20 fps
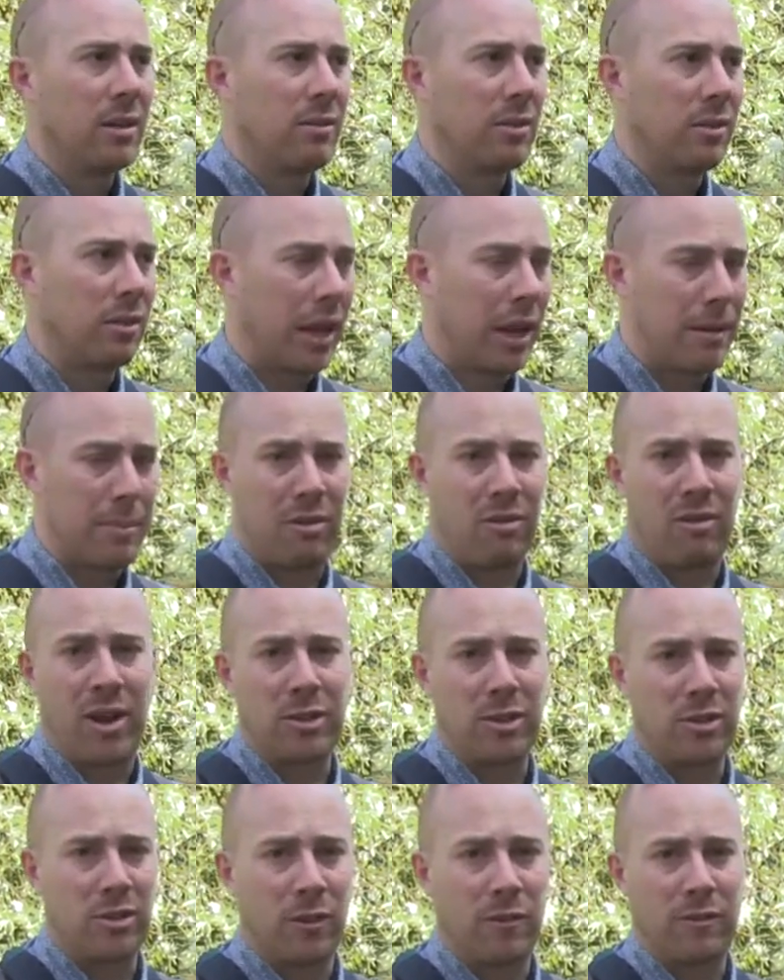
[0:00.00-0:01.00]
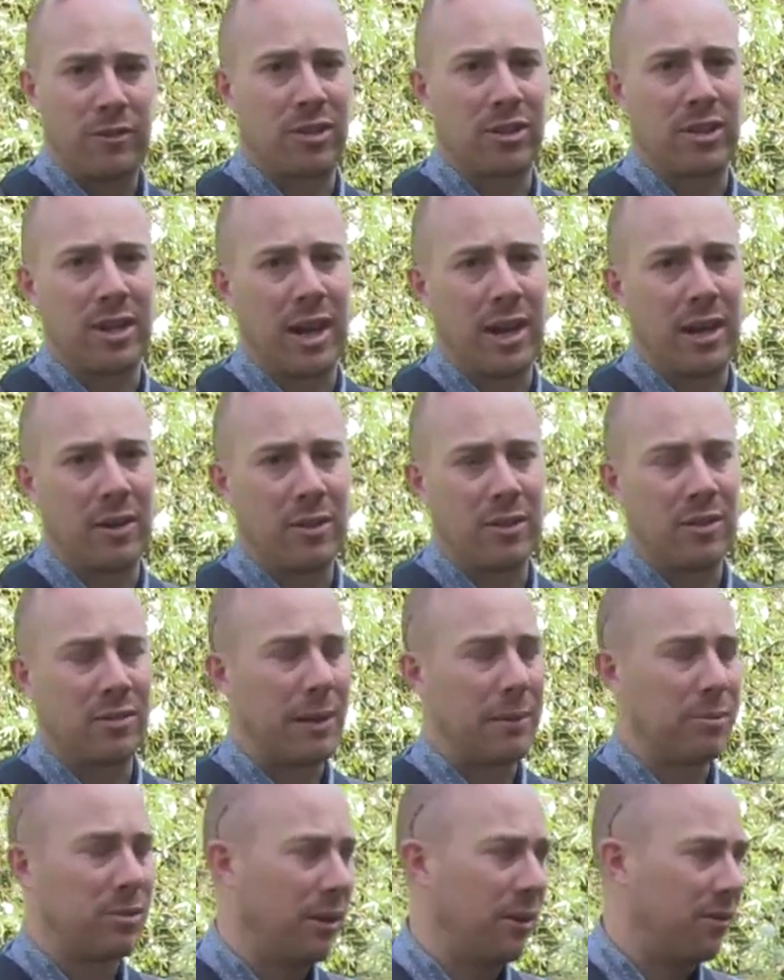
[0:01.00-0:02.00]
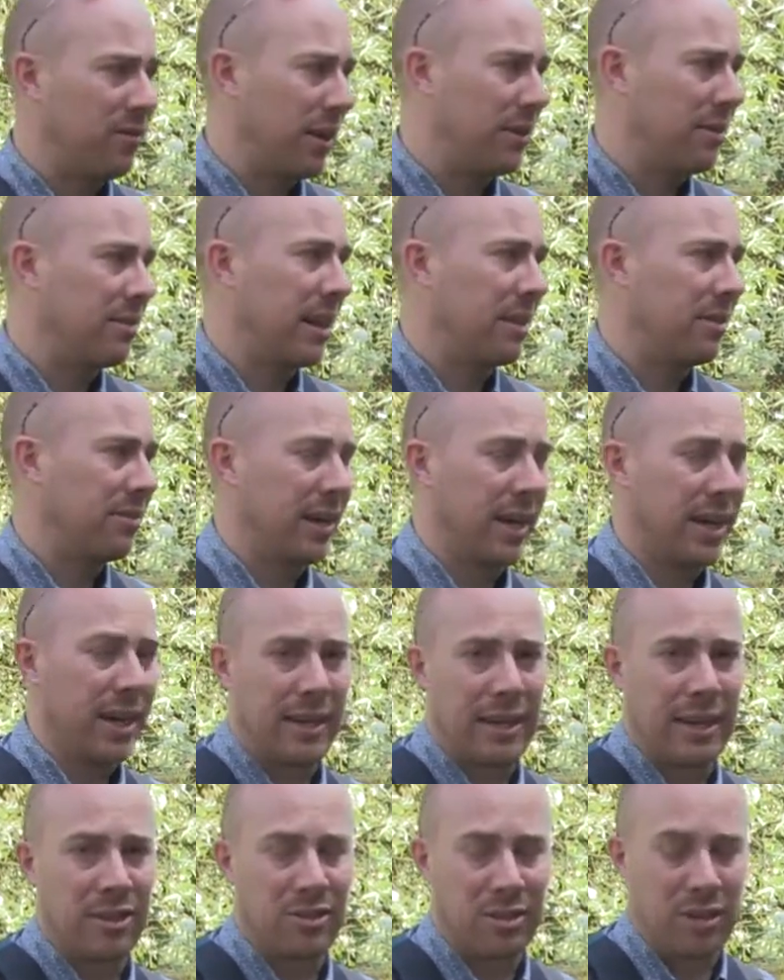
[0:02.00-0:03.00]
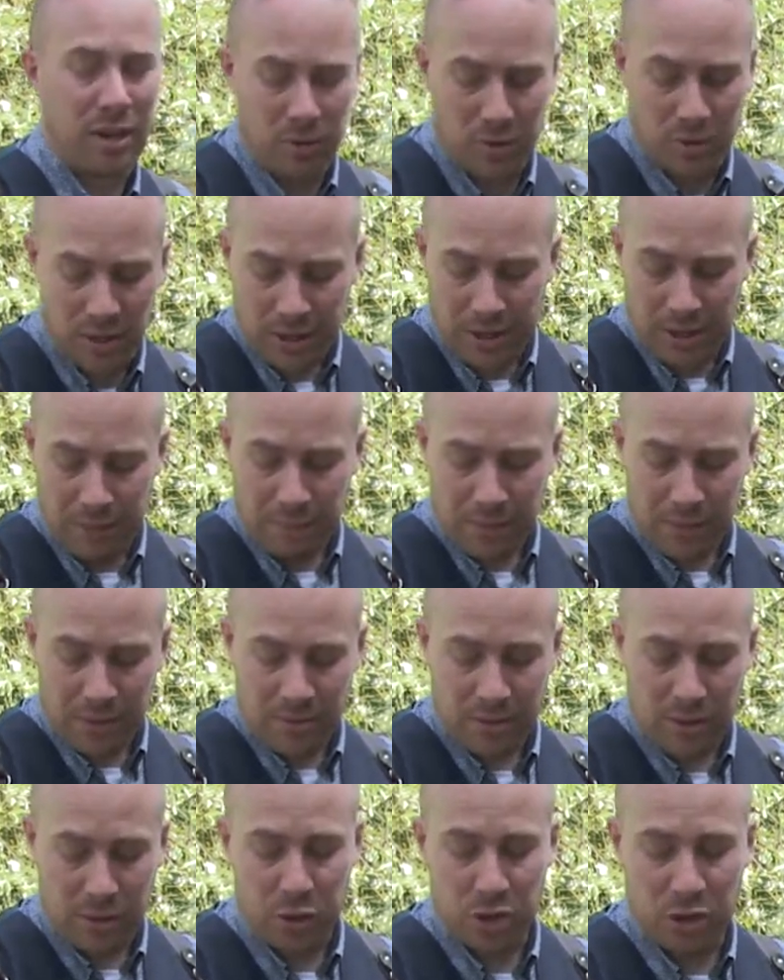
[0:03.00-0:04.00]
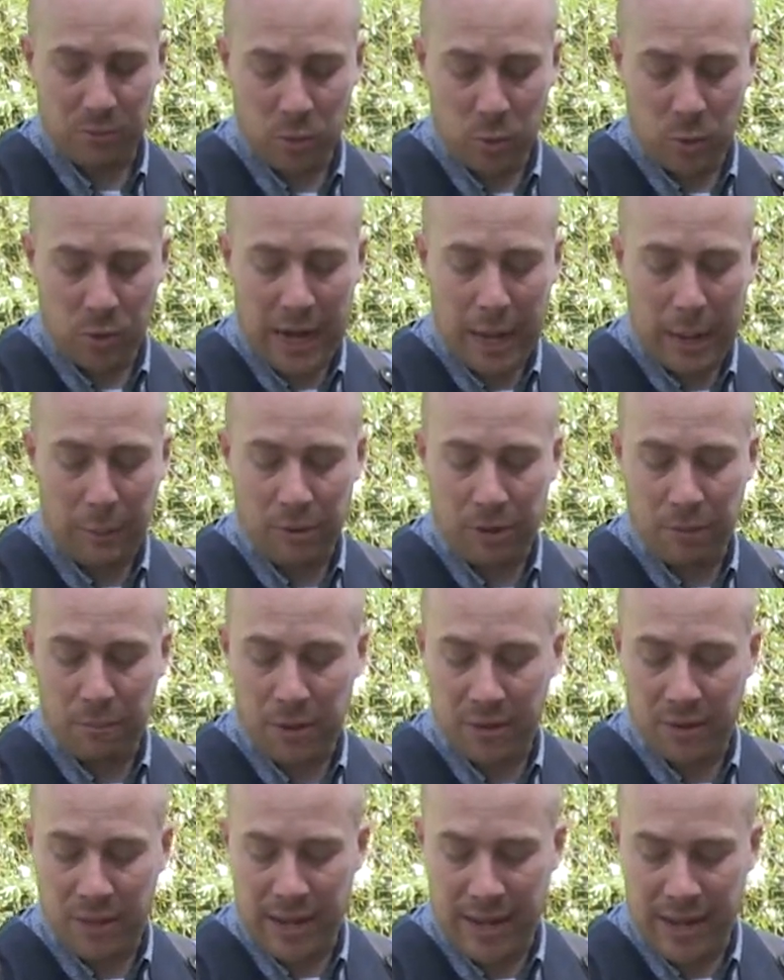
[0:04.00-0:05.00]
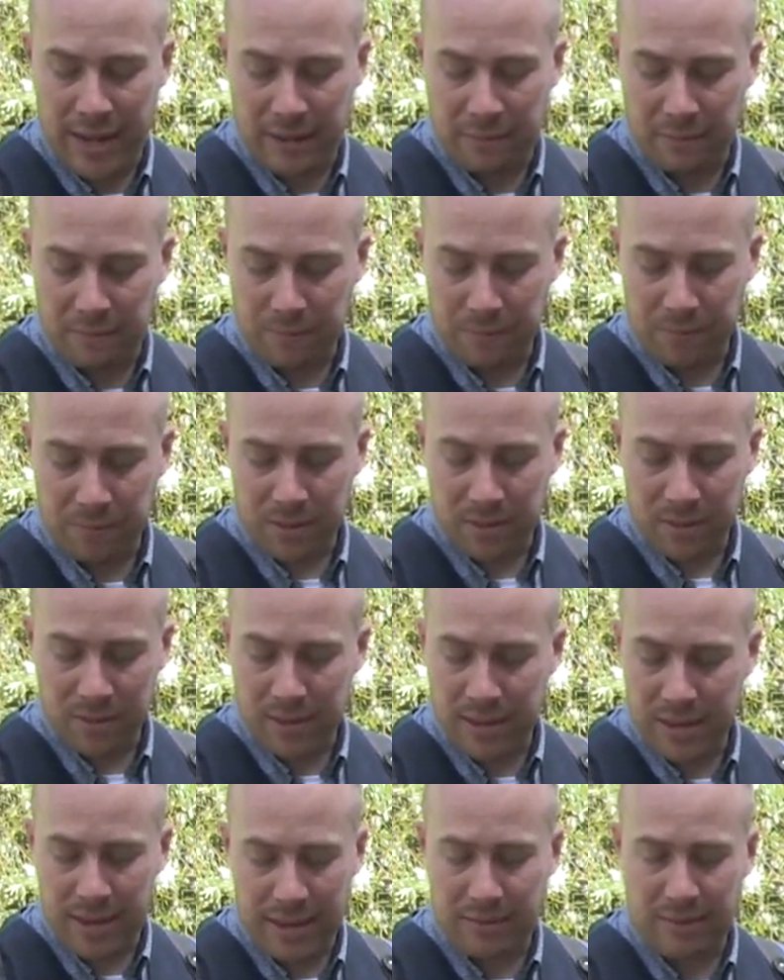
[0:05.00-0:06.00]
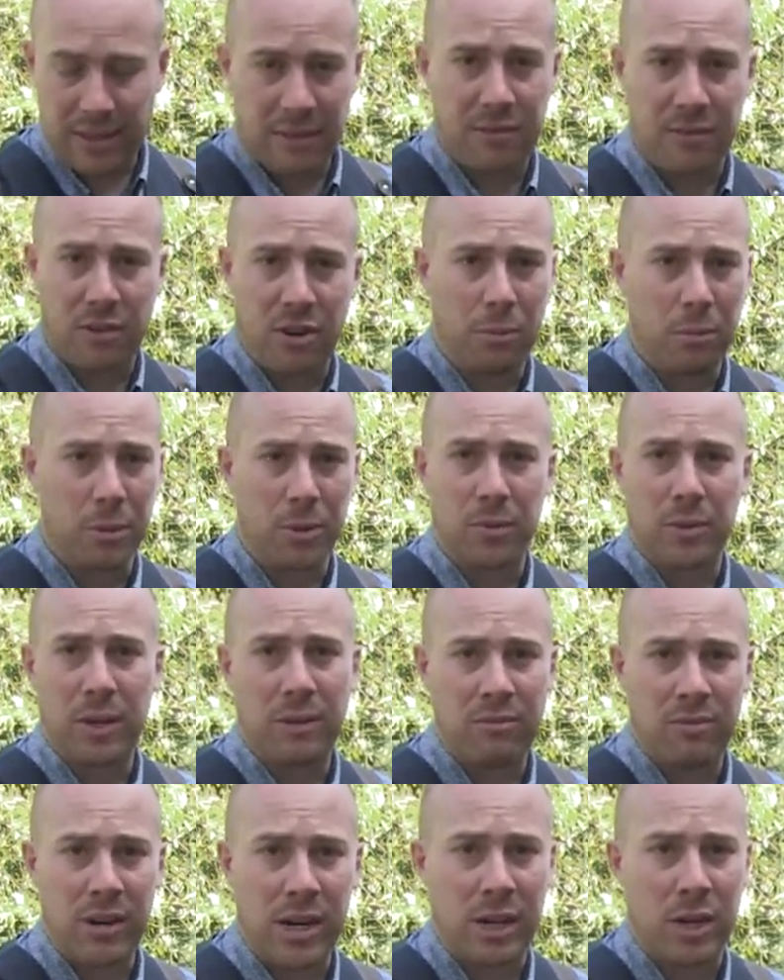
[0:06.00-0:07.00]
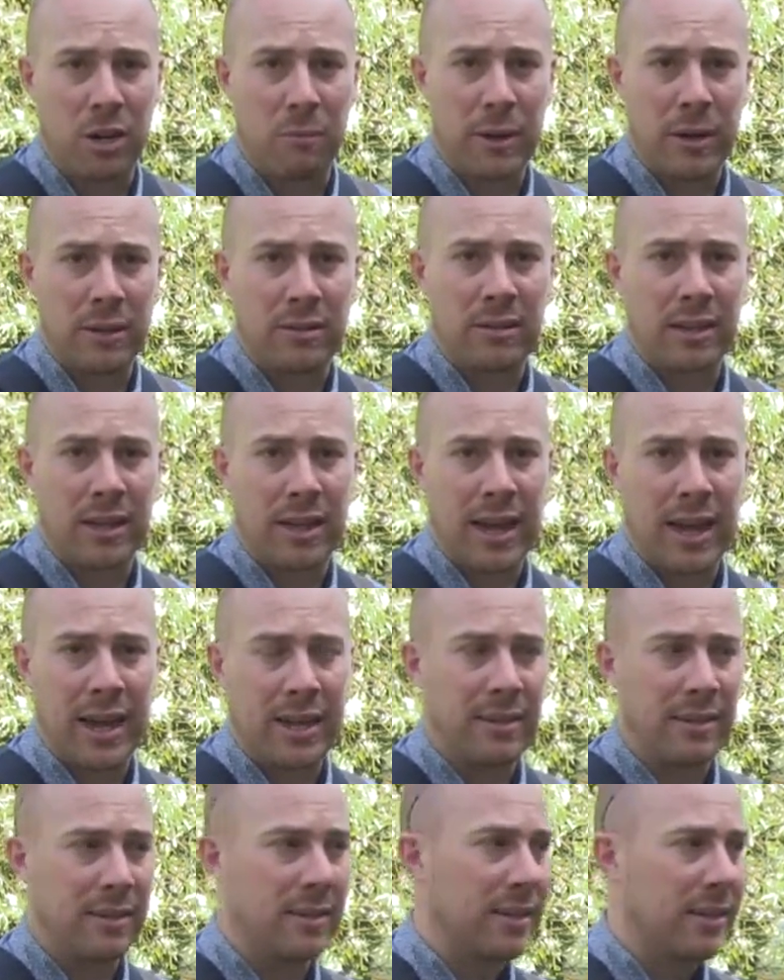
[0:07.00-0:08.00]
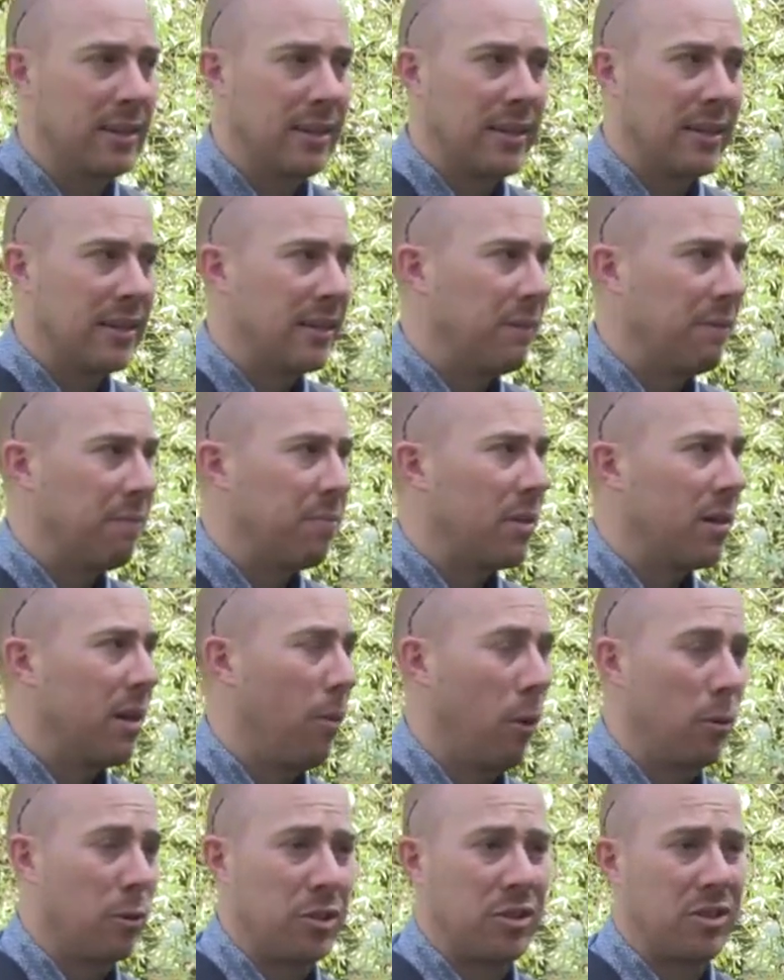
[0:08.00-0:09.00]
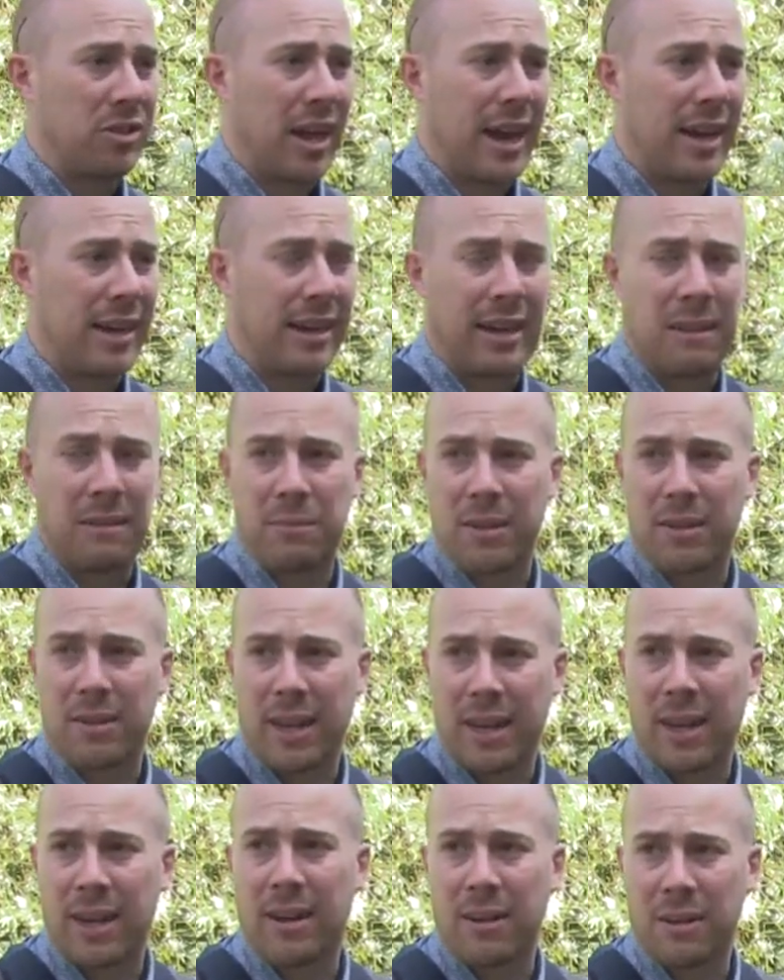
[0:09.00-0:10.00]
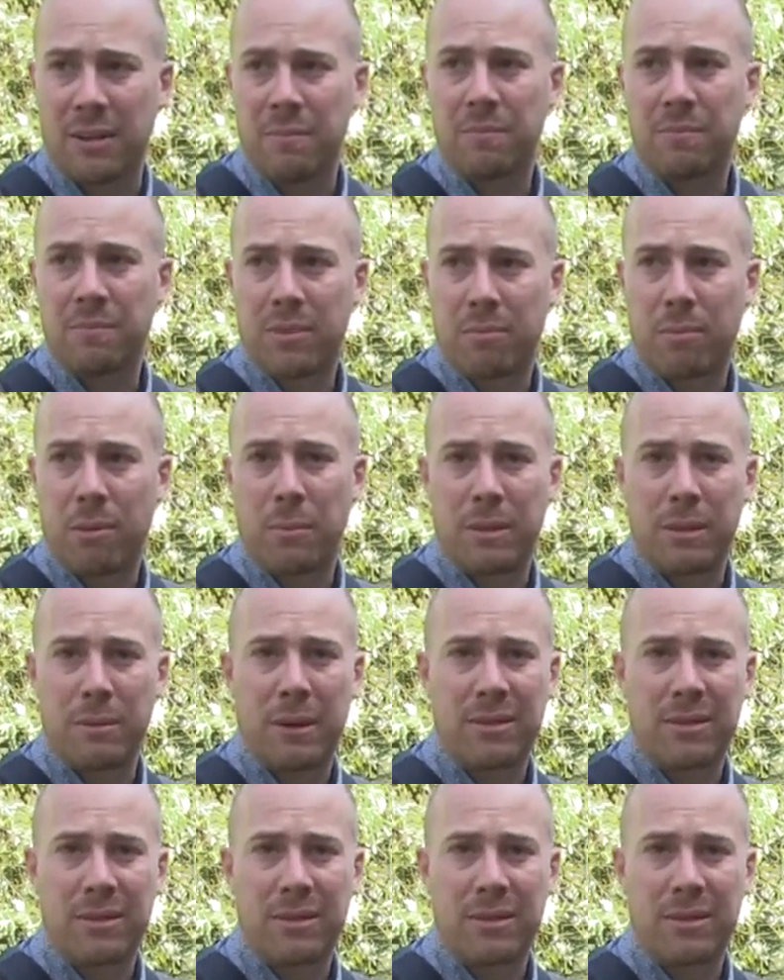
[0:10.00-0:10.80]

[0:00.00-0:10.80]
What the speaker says: The dynamic range is off a scale, it's absolutely fantastic, and they're such a small camera, but they're phenomenal. They're really good pieces of kit, and I'm not just saying that, but they are probably the